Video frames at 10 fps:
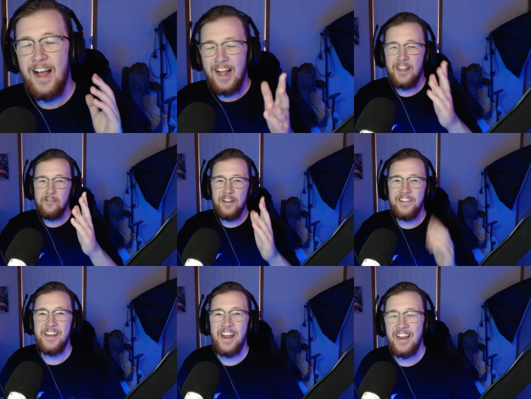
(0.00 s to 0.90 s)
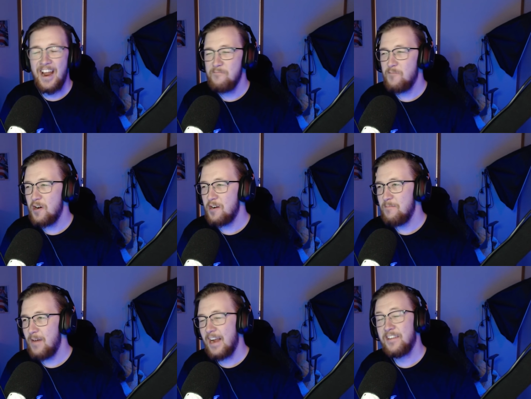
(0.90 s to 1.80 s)
Hello internet and
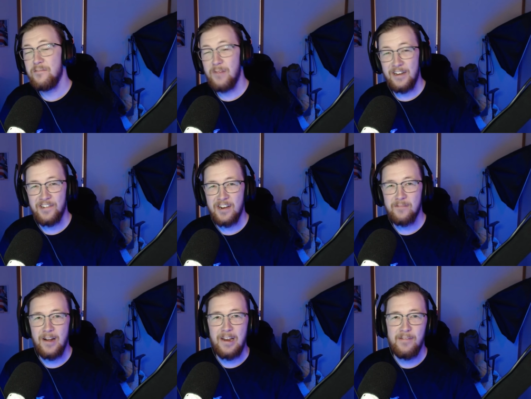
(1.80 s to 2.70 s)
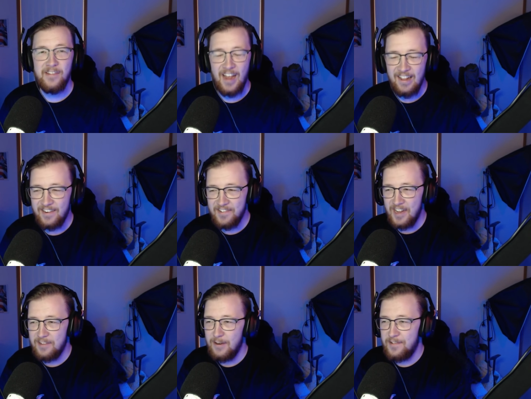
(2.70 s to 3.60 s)
welcome back to my channel. My name is Alex,
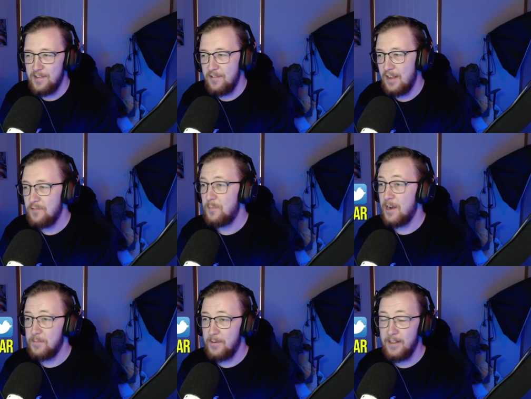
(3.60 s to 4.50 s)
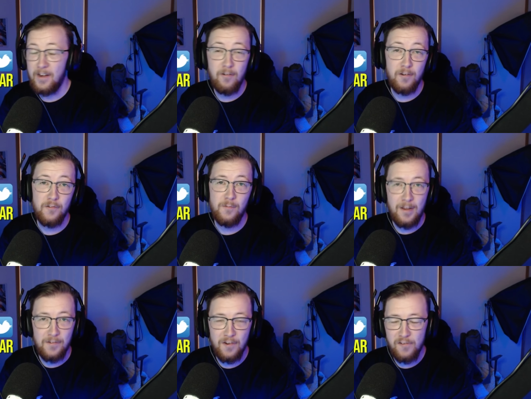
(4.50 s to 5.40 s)
otherwise known as Puggapillar across all my
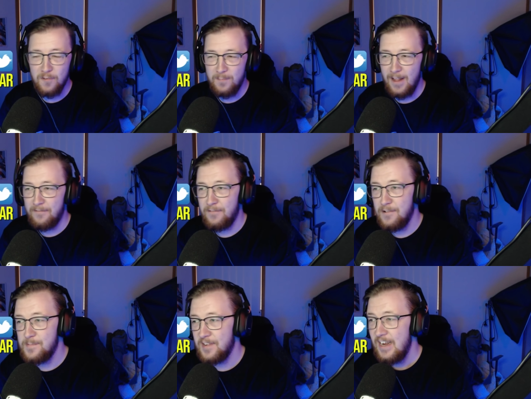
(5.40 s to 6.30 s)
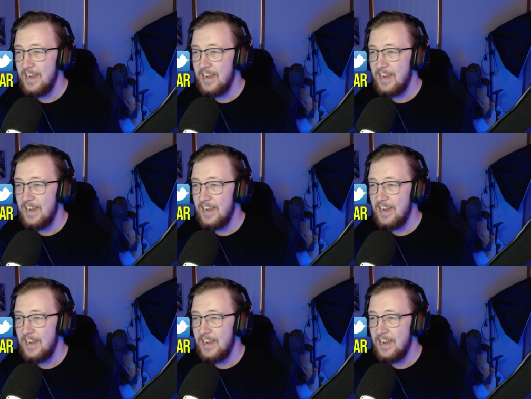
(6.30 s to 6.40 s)
social platforms.